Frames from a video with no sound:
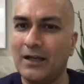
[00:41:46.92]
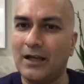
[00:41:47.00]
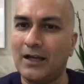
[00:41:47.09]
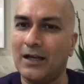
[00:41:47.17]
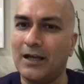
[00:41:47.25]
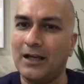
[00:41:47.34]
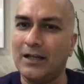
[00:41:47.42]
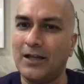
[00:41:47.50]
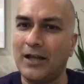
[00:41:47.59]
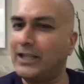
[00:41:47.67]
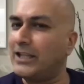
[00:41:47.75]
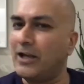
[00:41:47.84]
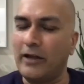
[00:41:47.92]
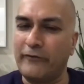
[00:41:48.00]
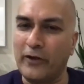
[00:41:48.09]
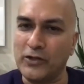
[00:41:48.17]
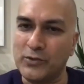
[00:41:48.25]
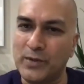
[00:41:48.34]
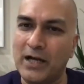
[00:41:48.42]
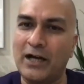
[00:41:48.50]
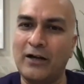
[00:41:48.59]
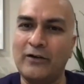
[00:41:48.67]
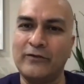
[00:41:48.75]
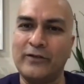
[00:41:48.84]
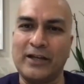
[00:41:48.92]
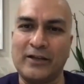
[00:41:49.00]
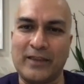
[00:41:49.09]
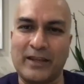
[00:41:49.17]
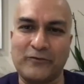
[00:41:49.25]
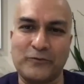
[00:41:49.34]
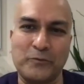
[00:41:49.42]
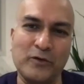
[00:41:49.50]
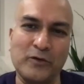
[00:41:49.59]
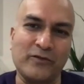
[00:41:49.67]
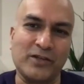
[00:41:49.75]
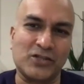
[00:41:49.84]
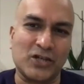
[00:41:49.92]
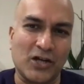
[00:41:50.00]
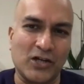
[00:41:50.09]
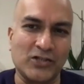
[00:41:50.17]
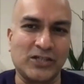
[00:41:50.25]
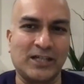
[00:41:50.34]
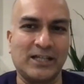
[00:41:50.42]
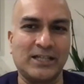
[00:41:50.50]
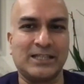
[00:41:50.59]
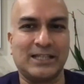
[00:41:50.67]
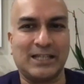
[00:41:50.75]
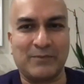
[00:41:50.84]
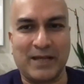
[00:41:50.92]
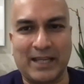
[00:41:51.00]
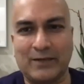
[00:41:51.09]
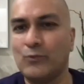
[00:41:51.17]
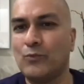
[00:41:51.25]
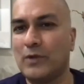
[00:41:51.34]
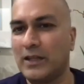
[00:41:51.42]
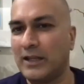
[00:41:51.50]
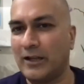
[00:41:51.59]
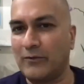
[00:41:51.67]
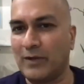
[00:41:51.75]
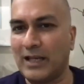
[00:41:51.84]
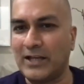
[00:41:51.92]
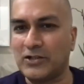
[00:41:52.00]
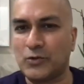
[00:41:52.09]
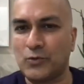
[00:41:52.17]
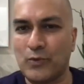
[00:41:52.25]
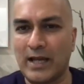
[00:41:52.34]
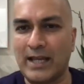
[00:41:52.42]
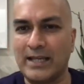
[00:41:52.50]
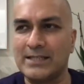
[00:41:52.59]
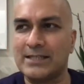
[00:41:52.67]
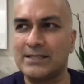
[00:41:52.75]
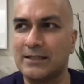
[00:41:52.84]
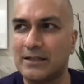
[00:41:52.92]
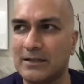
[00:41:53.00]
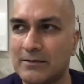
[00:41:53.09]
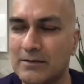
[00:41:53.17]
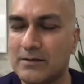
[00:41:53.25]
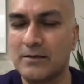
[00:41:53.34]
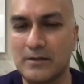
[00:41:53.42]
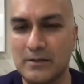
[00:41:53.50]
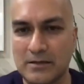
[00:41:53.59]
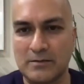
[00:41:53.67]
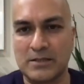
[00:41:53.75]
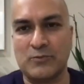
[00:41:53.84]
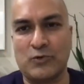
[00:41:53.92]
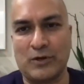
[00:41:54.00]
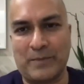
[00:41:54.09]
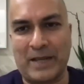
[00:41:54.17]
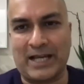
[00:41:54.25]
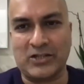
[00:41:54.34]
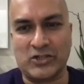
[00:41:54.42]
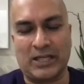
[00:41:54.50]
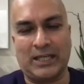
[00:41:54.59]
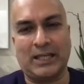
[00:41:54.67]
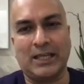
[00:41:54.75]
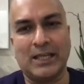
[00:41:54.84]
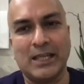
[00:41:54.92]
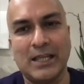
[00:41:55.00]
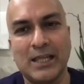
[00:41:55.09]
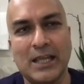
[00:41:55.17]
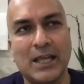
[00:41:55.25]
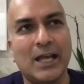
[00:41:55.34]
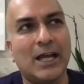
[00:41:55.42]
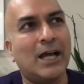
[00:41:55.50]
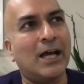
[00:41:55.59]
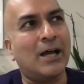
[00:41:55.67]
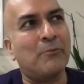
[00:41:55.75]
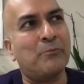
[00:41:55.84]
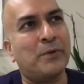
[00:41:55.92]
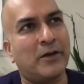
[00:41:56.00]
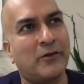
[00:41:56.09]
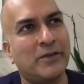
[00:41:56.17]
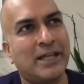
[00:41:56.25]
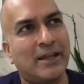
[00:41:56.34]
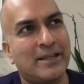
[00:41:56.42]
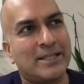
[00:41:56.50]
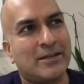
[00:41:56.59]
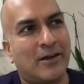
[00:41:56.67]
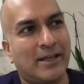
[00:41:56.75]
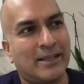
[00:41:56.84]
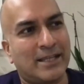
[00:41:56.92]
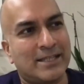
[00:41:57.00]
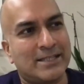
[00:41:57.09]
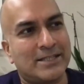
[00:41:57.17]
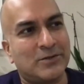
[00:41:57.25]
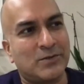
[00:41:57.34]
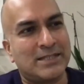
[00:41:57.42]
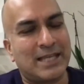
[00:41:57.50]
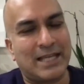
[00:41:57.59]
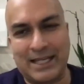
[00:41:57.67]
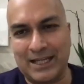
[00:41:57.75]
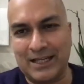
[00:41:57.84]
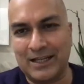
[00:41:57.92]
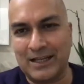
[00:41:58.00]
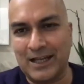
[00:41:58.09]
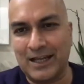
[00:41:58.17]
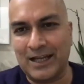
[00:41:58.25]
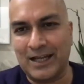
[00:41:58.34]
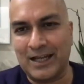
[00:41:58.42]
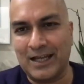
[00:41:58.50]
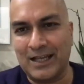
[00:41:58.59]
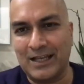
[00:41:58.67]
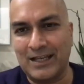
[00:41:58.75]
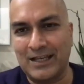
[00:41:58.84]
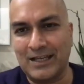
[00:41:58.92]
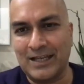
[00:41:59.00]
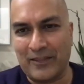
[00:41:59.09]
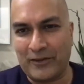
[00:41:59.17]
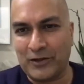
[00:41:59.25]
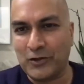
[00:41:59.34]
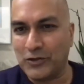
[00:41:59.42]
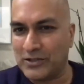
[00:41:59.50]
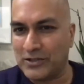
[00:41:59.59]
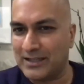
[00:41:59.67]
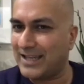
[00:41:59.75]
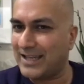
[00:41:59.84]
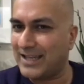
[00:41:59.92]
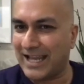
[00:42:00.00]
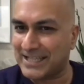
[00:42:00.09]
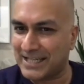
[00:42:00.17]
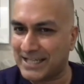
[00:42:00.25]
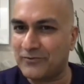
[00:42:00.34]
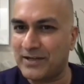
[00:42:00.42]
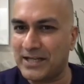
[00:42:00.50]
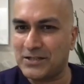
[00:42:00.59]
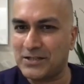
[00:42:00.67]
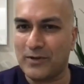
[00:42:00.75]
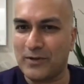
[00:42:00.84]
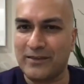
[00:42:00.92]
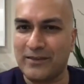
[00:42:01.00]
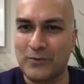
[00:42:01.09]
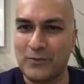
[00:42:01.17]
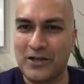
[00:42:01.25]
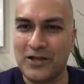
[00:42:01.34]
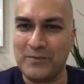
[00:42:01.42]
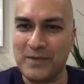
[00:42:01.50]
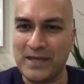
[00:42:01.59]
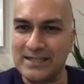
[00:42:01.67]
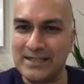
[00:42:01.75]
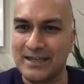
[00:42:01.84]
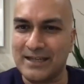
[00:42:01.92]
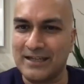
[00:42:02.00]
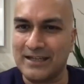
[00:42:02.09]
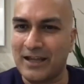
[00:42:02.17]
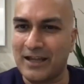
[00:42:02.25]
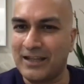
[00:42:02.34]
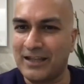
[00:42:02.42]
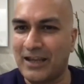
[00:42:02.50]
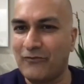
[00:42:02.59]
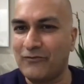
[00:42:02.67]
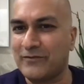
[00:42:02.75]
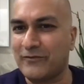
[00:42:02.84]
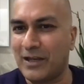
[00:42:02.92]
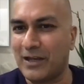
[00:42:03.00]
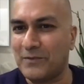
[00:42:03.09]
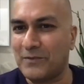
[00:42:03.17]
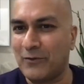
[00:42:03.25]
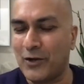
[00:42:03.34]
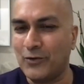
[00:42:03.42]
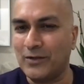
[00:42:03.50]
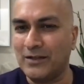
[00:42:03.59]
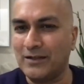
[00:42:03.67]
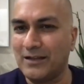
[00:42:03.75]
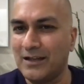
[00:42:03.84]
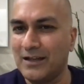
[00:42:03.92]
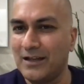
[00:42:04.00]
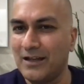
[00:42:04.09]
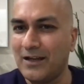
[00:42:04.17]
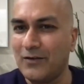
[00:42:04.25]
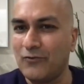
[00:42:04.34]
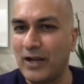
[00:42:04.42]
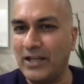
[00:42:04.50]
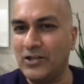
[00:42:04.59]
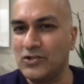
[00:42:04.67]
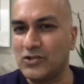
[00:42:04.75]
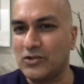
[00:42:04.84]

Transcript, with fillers: uh, like the iPhone 12, you know, they've removed the charger to eliminate you know electrical waste and smaller packaging. Uh, but on the other side, they're still selling uh, leather good accessories with with Hermes, and and they've developed their own range